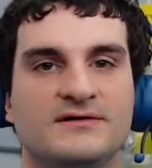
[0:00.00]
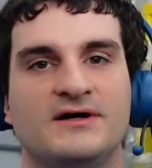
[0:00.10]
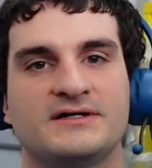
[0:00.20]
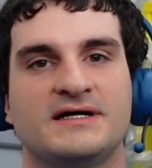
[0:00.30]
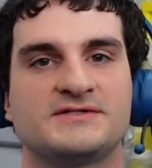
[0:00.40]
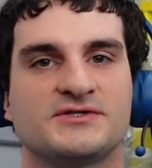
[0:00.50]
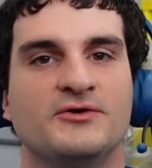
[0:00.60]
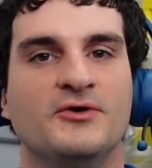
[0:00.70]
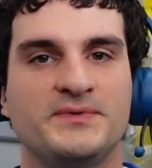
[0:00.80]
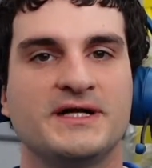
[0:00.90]
All right, guys. So
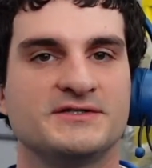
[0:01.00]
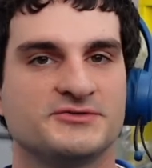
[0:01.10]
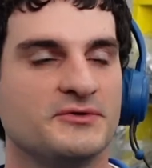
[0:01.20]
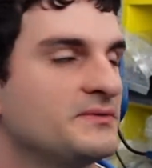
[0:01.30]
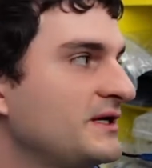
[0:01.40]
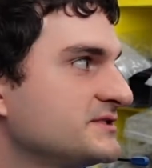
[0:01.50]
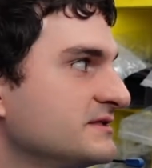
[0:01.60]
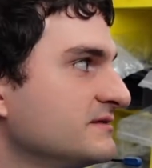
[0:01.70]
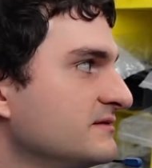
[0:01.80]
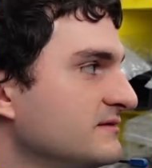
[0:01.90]
hope you guys enjoyed
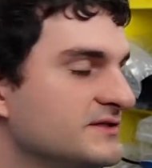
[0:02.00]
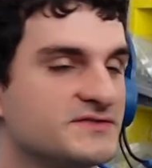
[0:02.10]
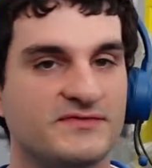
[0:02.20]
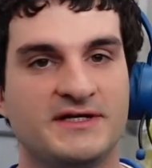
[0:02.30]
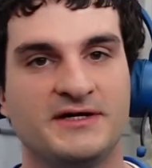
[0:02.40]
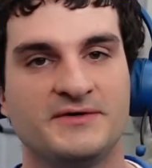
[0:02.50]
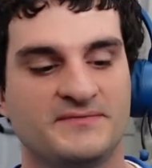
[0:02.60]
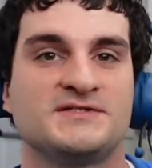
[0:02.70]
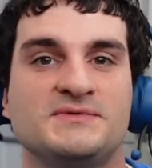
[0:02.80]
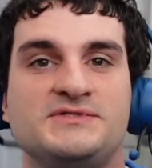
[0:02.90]
watching this video,
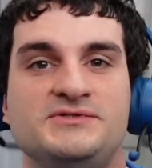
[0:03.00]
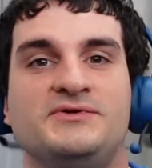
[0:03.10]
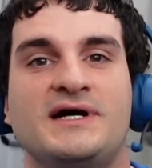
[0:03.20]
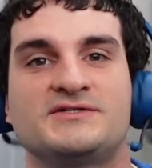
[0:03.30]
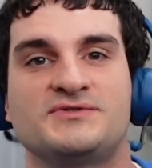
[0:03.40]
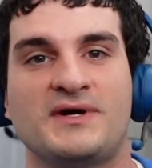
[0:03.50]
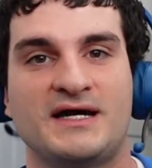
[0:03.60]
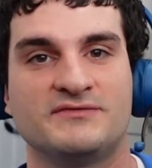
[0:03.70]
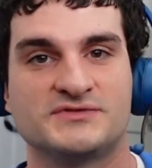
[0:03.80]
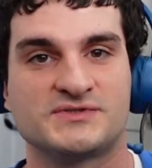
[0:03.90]
especially you guys who
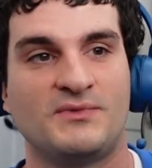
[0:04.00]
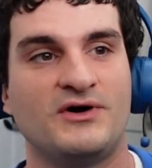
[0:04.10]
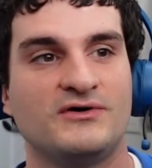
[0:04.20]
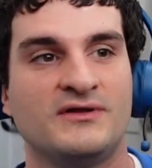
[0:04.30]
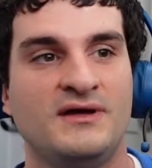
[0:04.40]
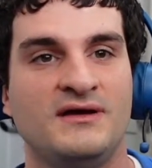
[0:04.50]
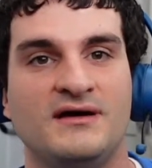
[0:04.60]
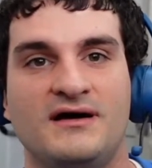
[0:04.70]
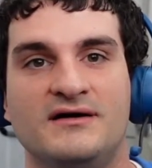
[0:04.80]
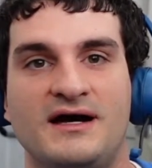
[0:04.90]
have those small
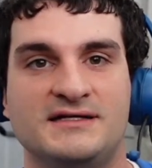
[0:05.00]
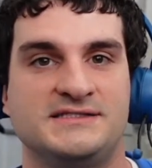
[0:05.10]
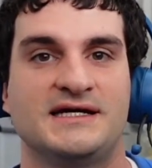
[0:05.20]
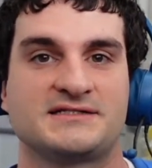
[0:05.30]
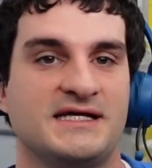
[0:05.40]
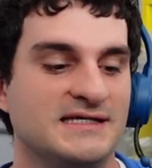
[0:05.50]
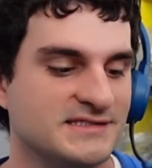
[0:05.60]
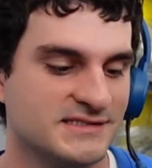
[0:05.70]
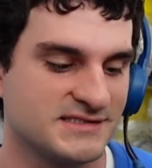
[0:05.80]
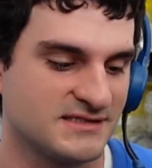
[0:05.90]
uh, I T X
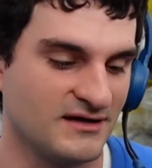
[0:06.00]
cases.